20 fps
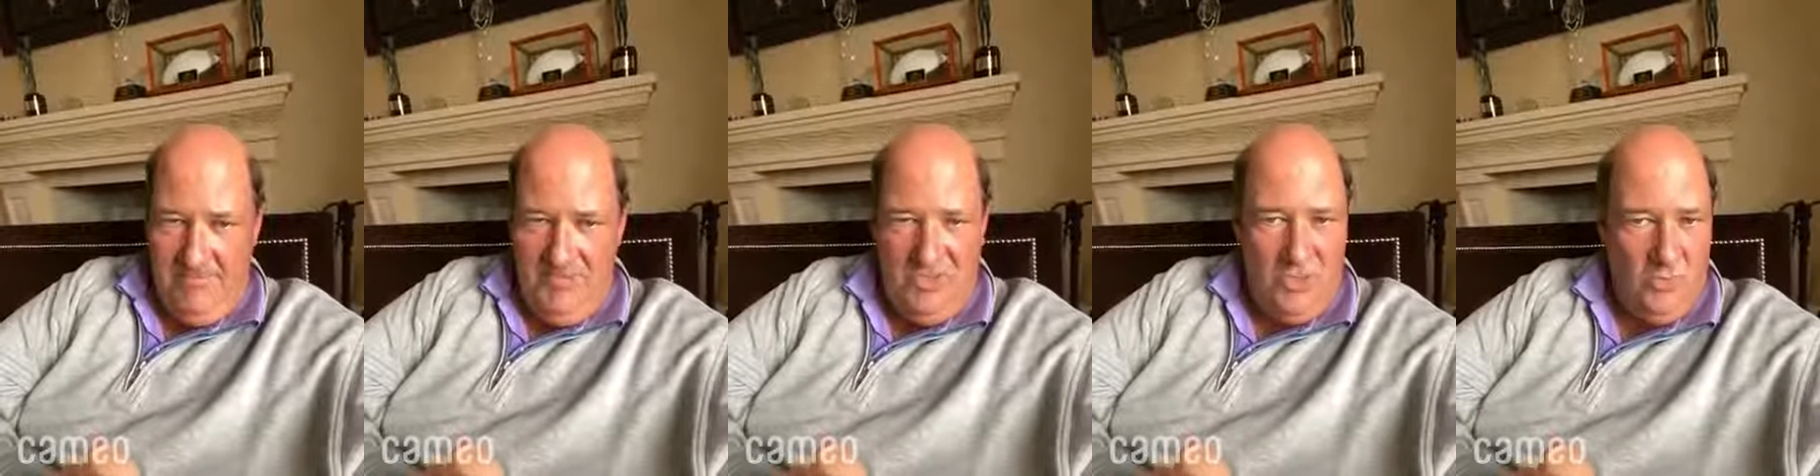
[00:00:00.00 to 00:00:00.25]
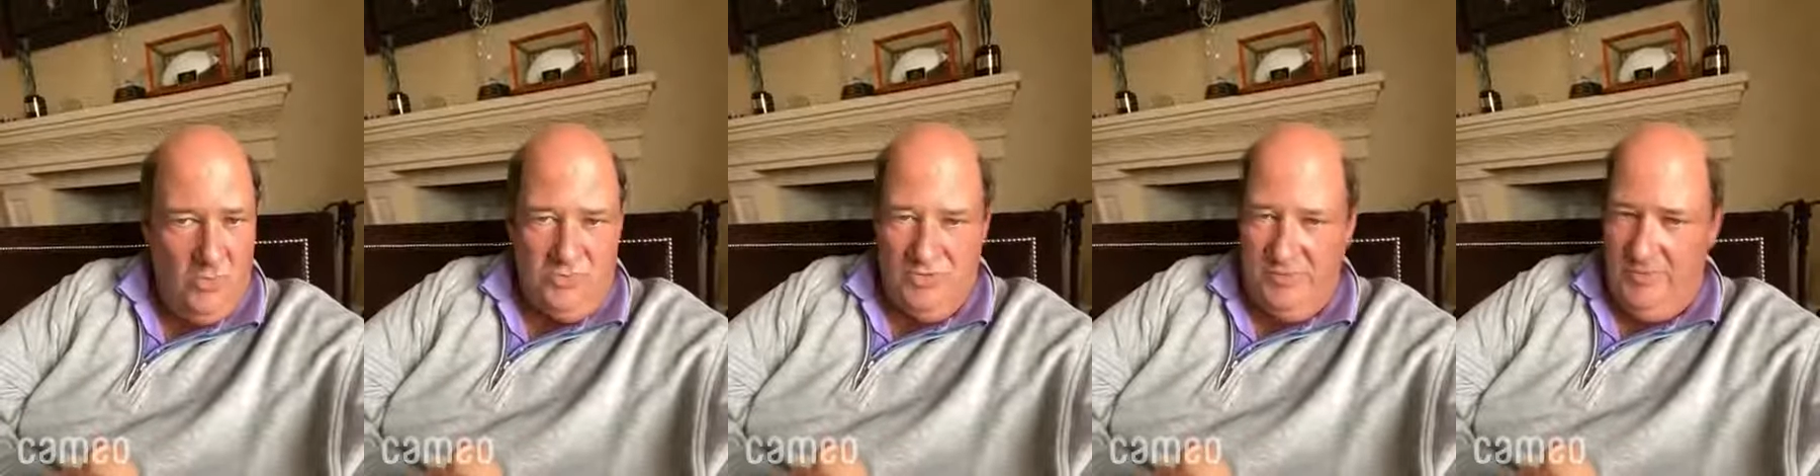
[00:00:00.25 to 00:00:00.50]

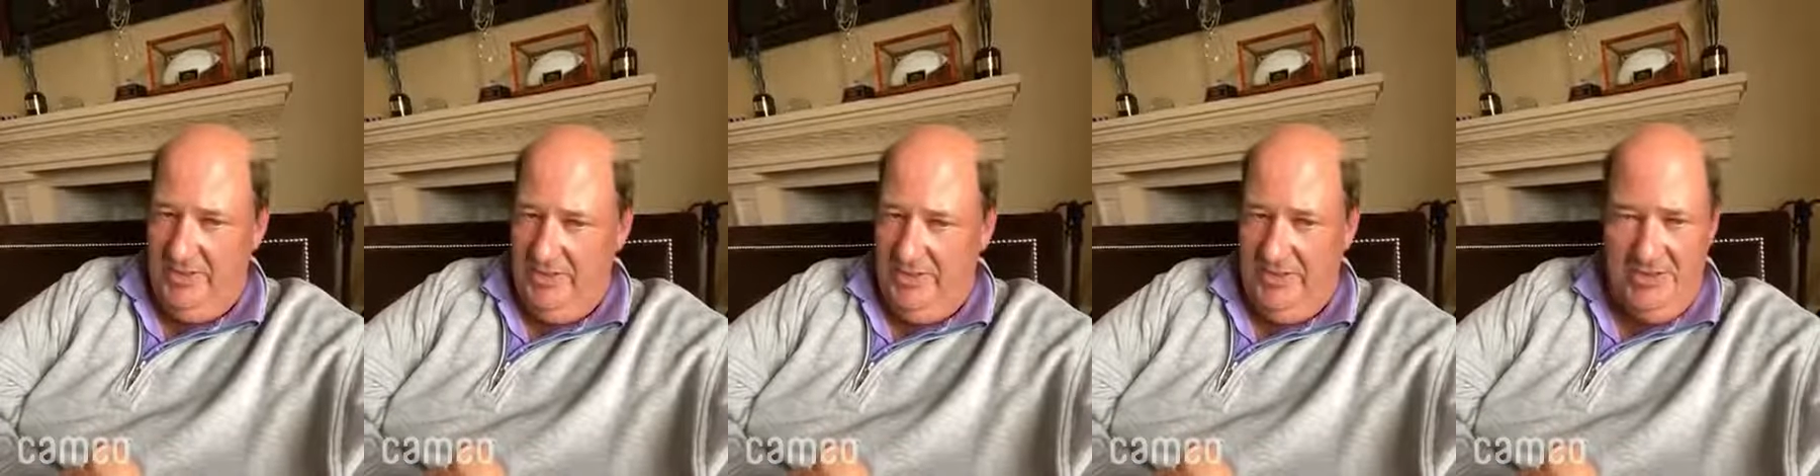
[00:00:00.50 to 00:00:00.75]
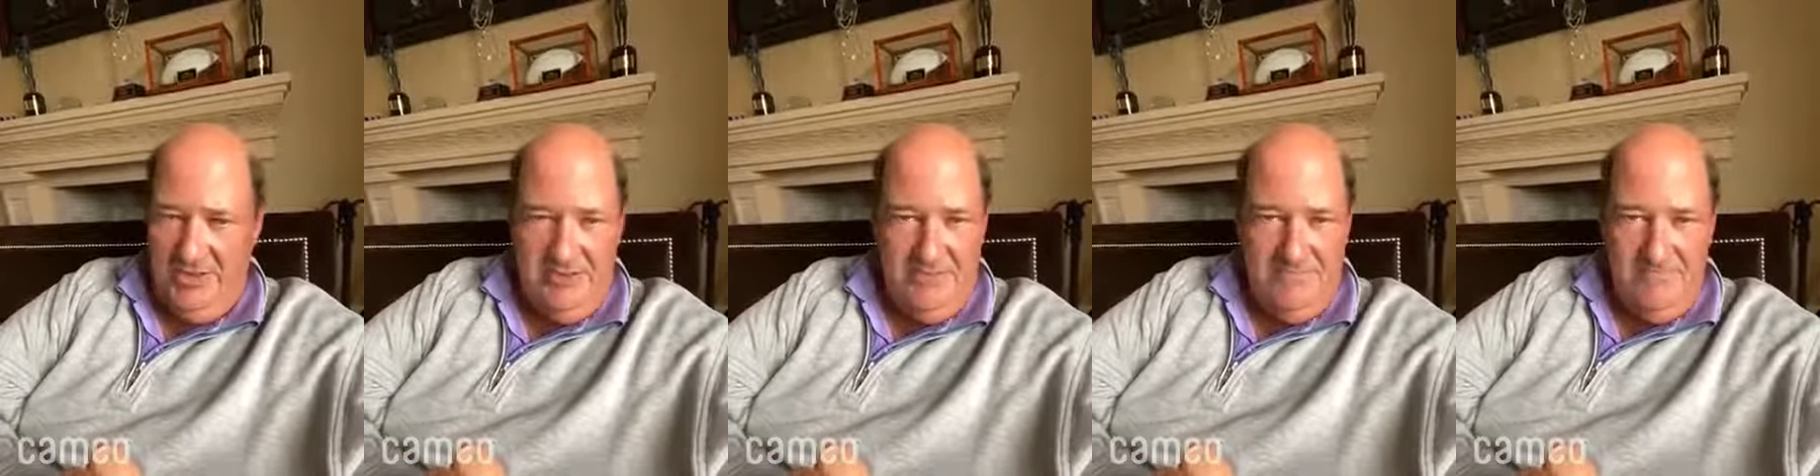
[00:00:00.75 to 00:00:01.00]
don't spill
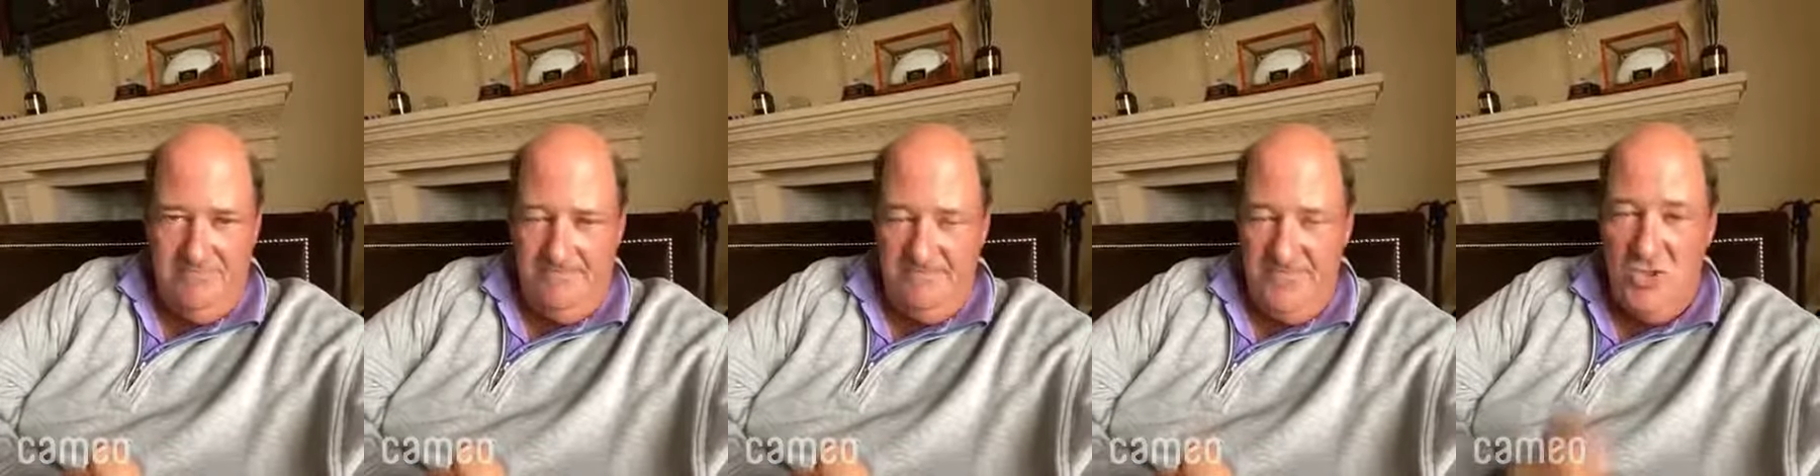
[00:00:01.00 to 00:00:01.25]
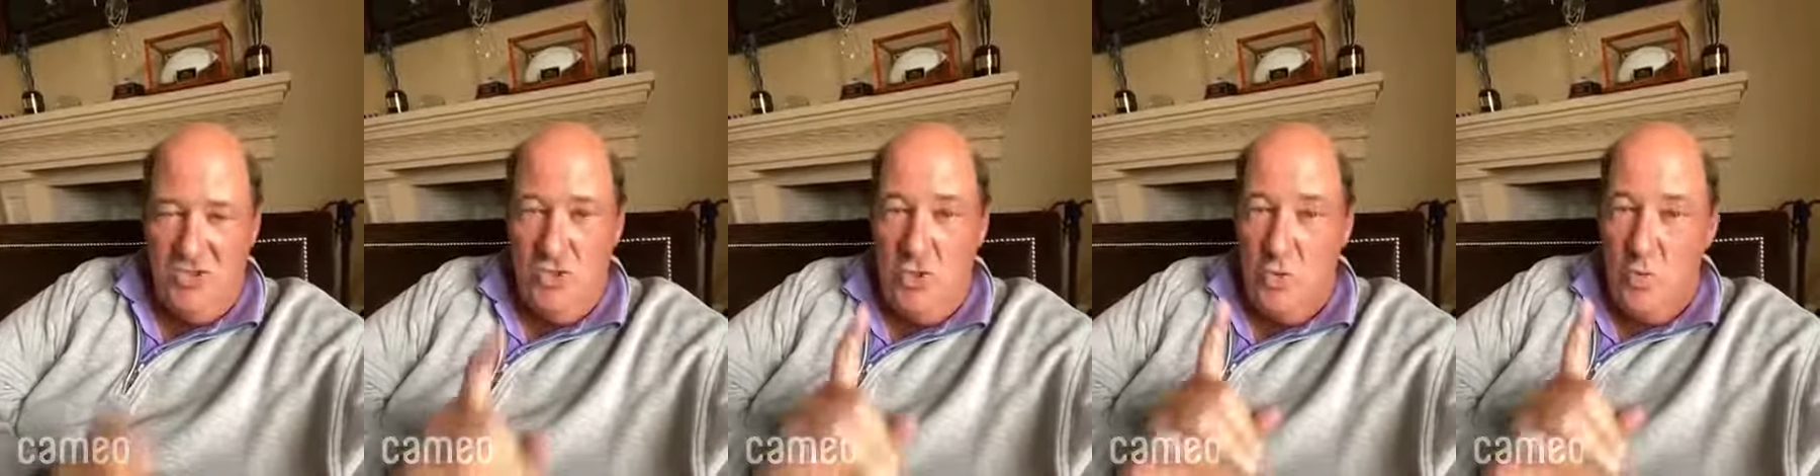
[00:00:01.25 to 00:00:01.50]
it.
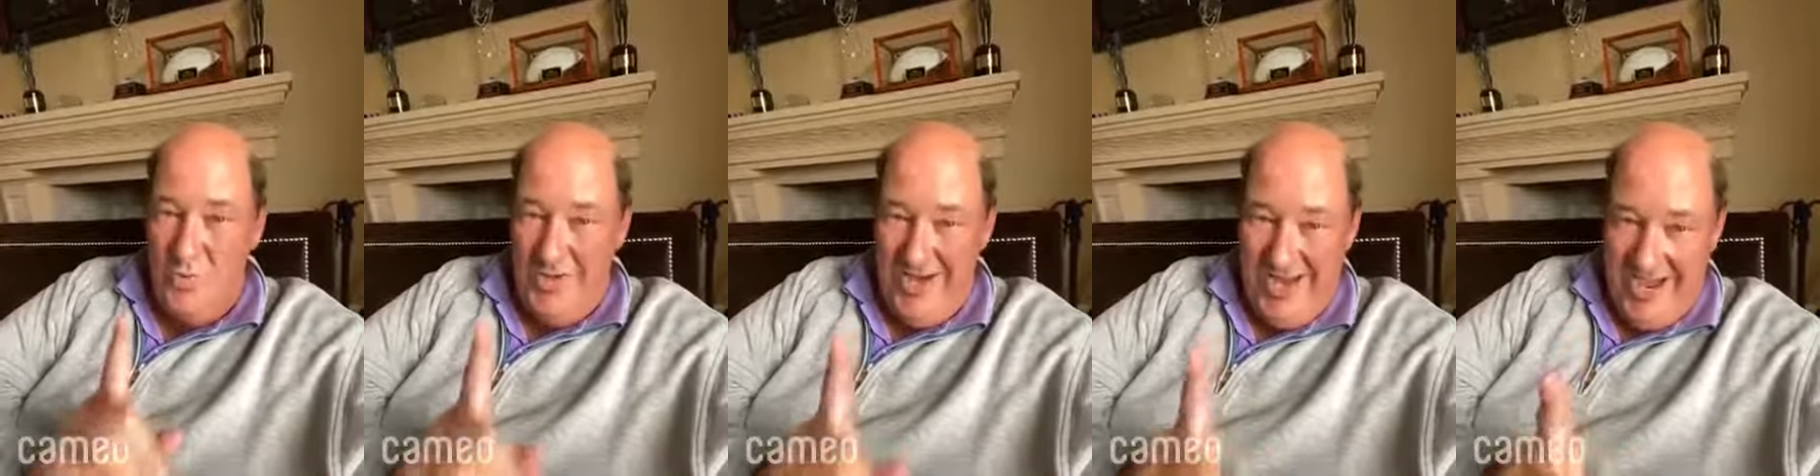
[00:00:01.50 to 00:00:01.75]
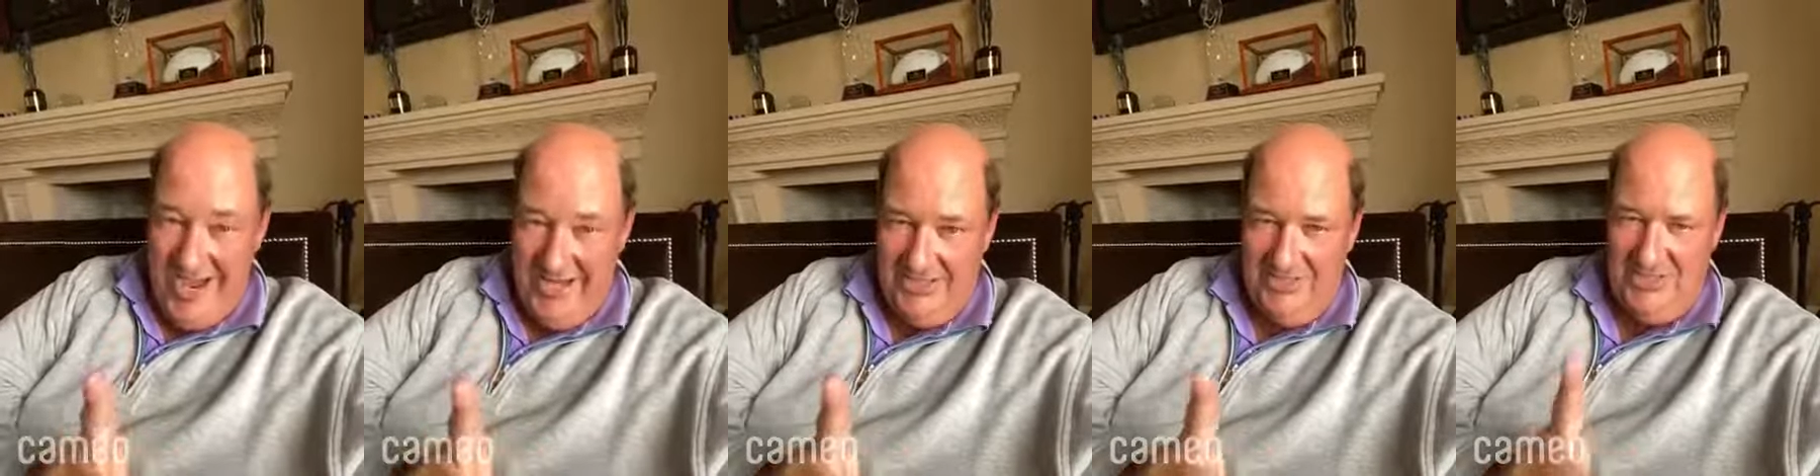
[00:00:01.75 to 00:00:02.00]
Do
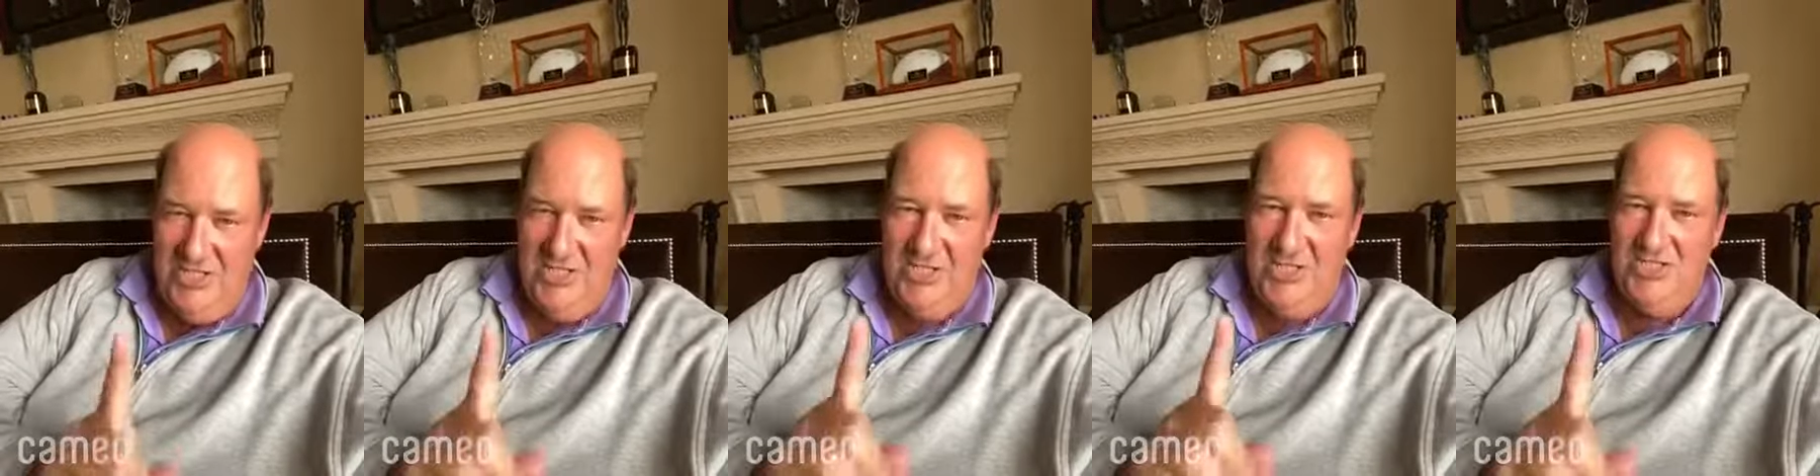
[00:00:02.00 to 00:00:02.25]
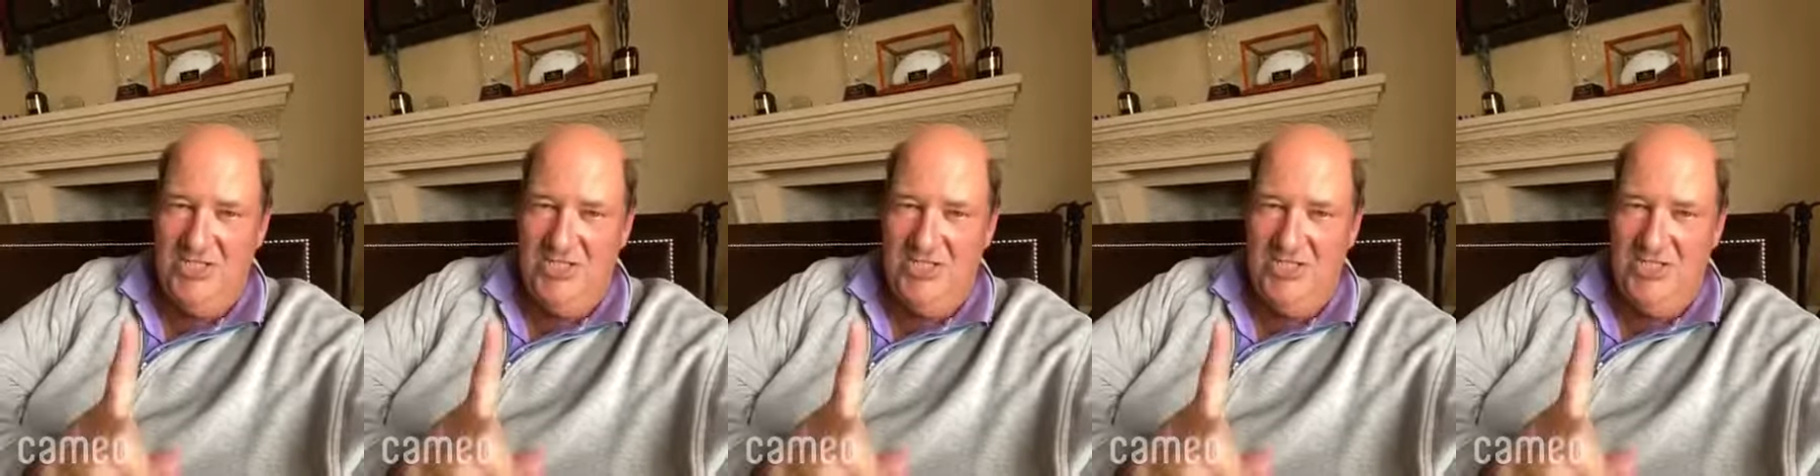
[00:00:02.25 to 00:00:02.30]
not